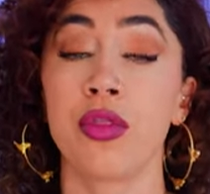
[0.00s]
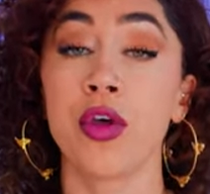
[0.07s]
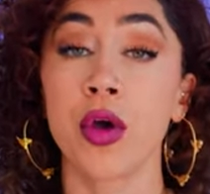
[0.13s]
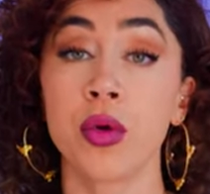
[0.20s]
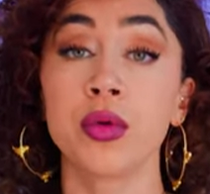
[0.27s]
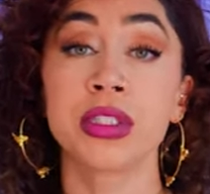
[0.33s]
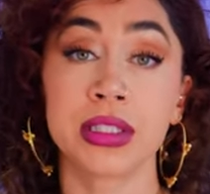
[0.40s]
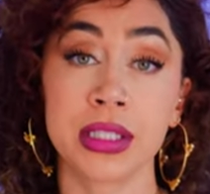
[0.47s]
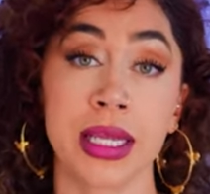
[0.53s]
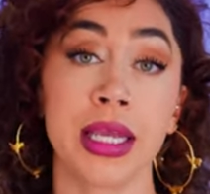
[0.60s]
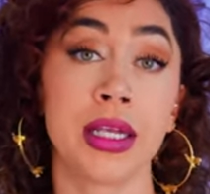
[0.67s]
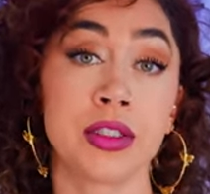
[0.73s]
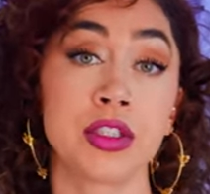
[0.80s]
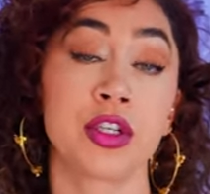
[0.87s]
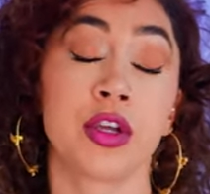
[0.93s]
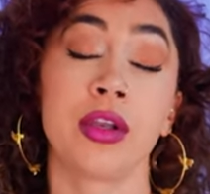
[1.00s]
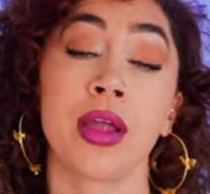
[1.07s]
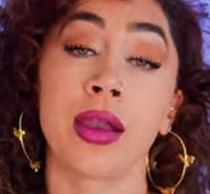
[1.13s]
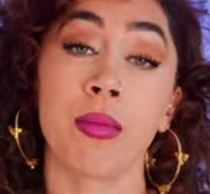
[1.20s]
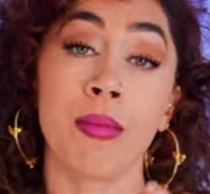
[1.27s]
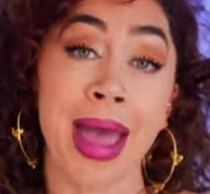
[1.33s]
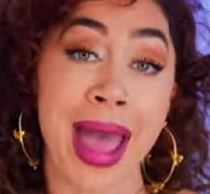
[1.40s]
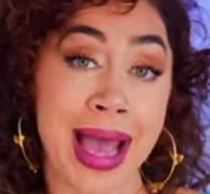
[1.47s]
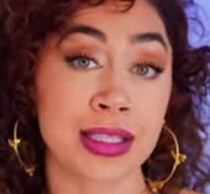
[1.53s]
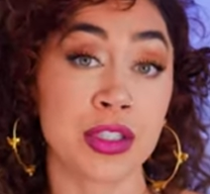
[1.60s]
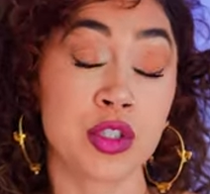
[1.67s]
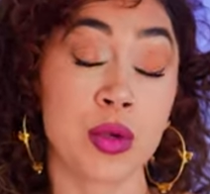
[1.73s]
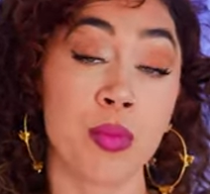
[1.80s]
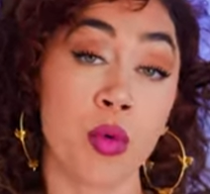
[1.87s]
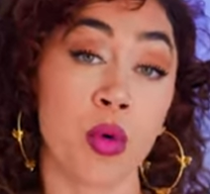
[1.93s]
those things could not amass
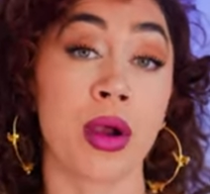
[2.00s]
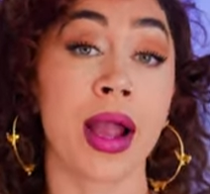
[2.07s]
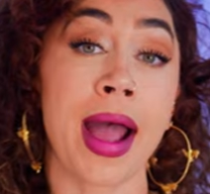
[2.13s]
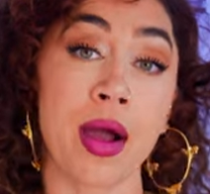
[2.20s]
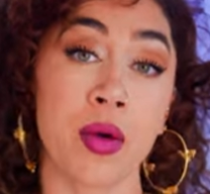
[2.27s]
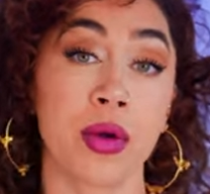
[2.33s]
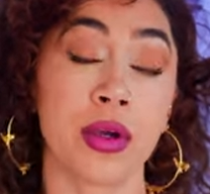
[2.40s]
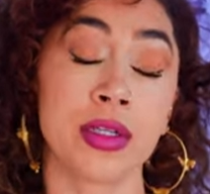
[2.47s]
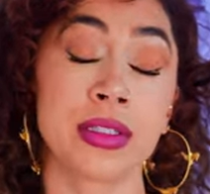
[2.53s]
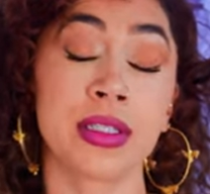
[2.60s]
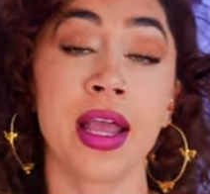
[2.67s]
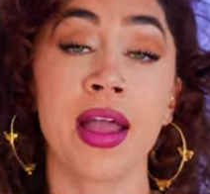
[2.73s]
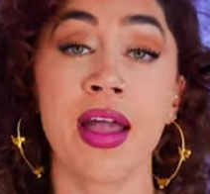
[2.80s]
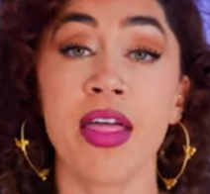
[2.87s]
to more hours